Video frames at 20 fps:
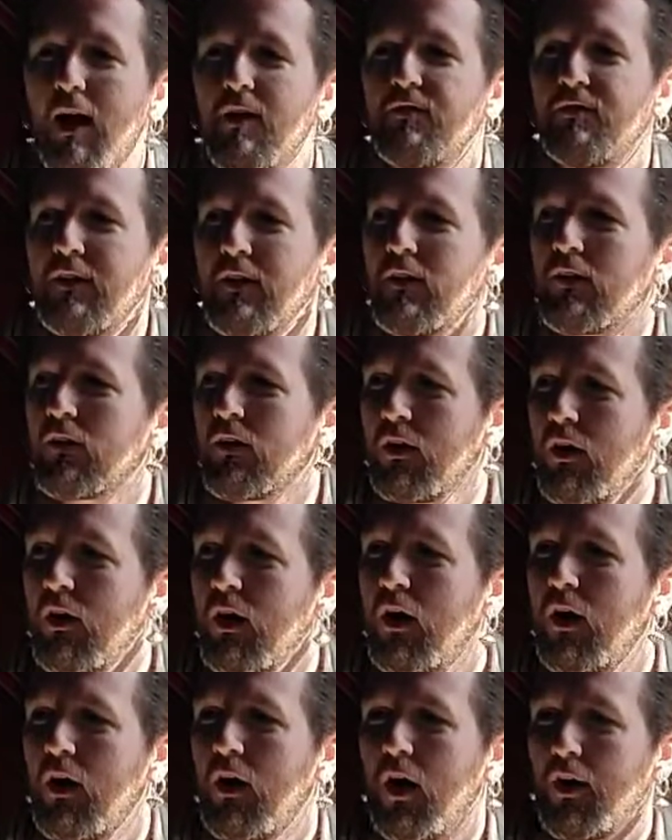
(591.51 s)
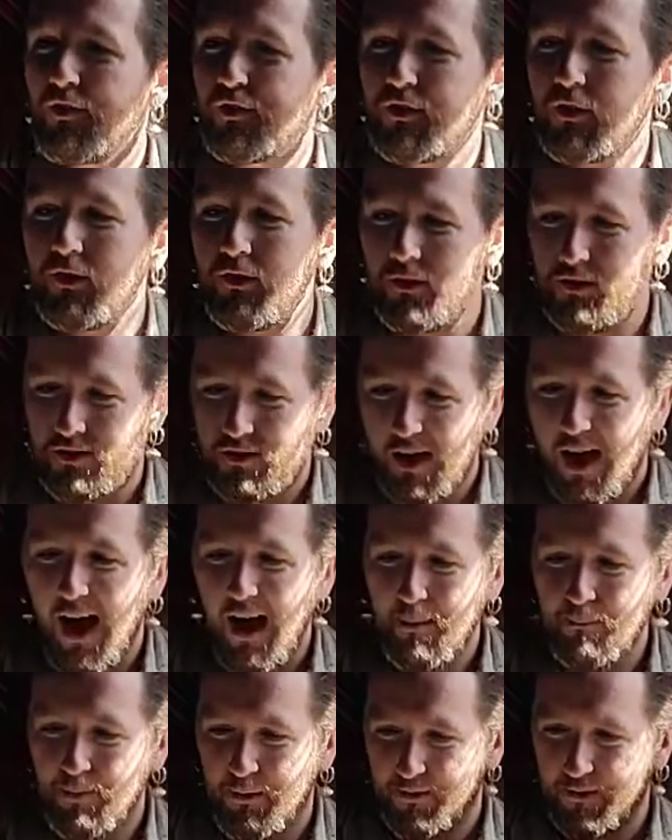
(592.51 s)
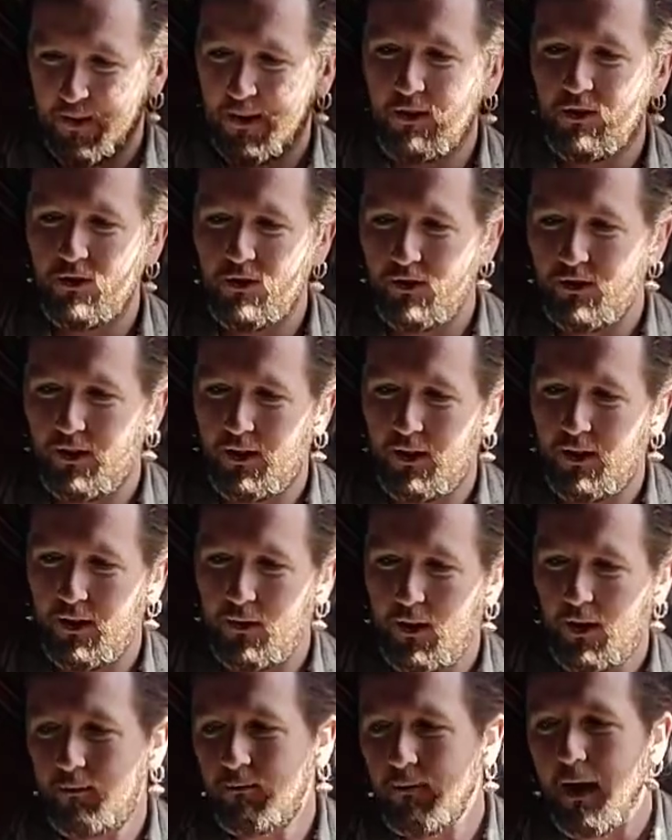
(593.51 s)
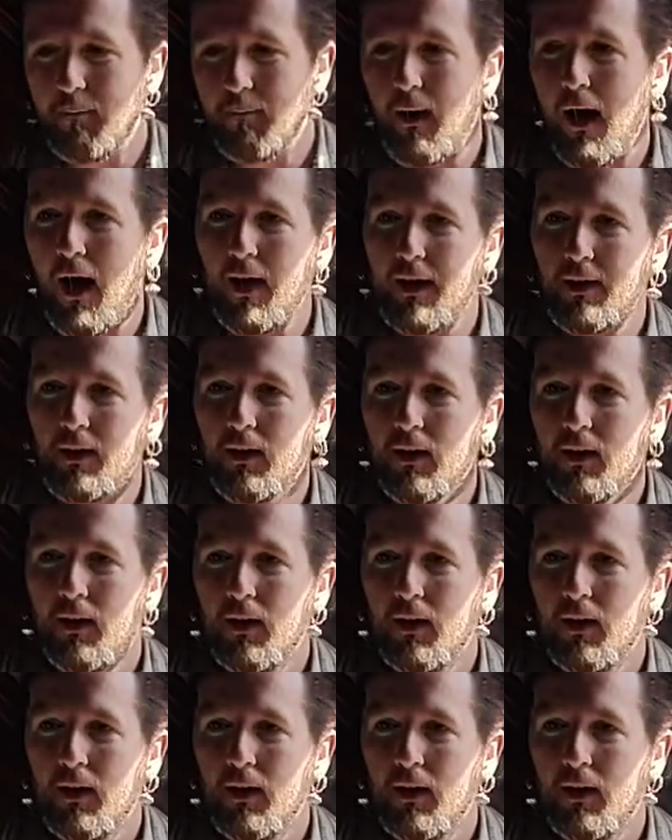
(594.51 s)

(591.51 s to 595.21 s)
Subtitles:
I feel a certain type of energy in my body.